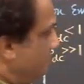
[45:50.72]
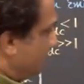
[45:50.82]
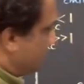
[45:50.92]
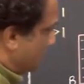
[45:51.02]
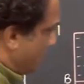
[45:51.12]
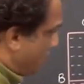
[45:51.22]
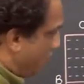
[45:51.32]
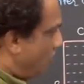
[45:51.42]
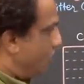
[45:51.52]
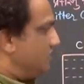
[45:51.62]
This is how
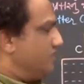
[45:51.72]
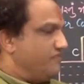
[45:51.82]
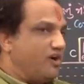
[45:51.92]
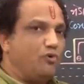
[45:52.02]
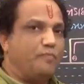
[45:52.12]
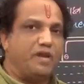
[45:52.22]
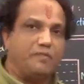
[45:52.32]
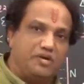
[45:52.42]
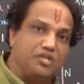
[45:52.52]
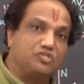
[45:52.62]
all the 5
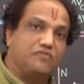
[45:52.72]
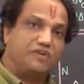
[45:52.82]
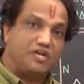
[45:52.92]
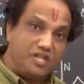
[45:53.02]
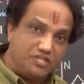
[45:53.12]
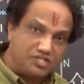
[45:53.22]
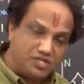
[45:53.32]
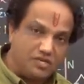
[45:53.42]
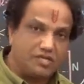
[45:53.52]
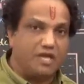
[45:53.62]
parameters of a
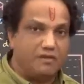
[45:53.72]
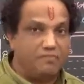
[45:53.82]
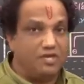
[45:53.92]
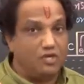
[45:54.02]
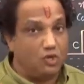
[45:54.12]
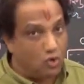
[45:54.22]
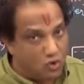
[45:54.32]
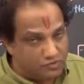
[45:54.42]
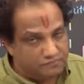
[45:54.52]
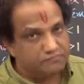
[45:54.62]
transistor can be
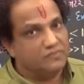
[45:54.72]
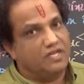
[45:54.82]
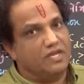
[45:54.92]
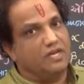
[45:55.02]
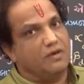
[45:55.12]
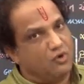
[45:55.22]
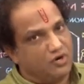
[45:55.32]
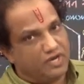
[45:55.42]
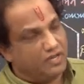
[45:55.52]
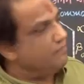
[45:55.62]
known in
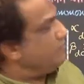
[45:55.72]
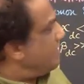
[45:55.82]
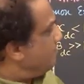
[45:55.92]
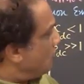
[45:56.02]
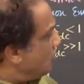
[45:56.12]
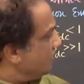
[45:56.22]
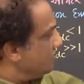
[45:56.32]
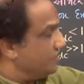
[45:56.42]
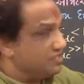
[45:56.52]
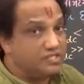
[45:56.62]
laboratory by
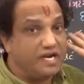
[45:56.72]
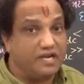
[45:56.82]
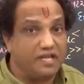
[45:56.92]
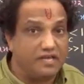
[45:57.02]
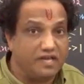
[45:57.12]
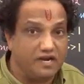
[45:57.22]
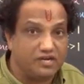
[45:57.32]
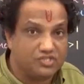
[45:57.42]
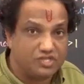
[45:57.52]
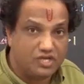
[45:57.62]
plotting the static
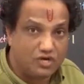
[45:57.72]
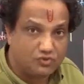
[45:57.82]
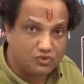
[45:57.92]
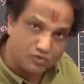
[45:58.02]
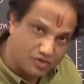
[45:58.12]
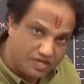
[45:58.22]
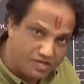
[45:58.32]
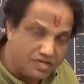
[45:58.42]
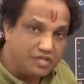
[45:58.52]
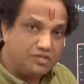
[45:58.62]
characteristic curves,
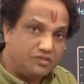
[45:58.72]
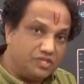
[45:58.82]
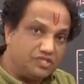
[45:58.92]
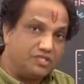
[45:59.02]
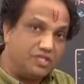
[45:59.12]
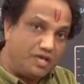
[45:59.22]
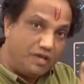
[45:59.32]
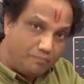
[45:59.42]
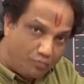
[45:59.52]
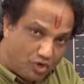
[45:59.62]
okay? This is
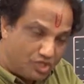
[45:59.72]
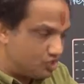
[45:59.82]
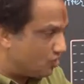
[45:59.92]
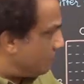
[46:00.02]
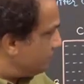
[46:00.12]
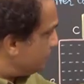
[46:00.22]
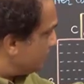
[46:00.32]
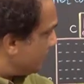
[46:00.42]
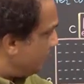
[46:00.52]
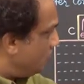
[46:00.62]
the importance of
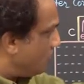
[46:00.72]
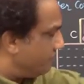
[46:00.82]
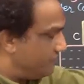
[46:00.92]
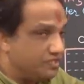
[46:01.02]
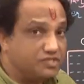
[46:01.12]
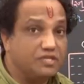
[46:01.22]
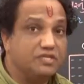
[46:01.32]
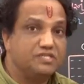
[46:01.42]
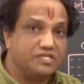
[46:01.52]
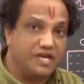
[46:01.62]
study of this
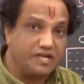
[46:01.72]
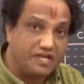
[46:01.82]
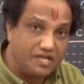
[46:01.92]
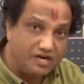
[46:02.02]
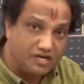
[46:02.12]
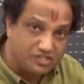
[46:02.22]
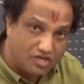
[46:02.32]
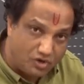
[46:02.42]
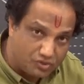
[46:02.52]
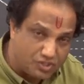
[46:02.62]
static
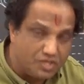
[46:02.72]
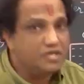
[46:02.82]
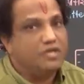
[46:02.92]
characteristic curves.